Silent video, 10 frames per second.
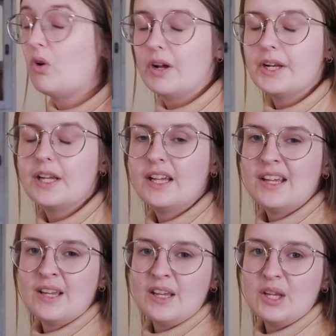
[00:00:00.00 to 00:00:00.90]
wood,
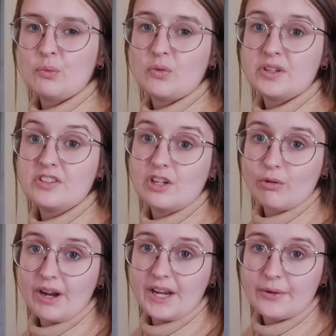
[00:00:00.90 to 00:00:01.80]
it would
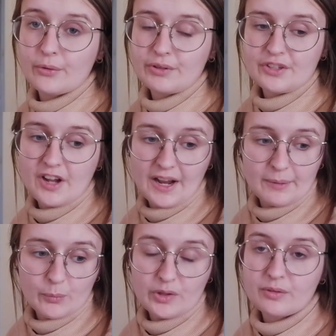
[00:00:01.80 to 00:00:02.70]
degrade over
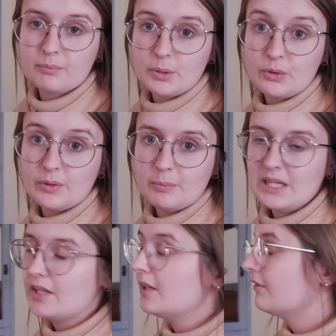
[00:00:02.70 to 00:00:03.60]
time with poo and
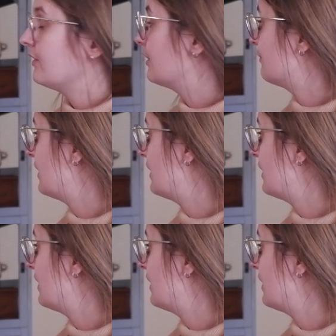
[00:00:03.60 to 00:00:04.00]
pee if your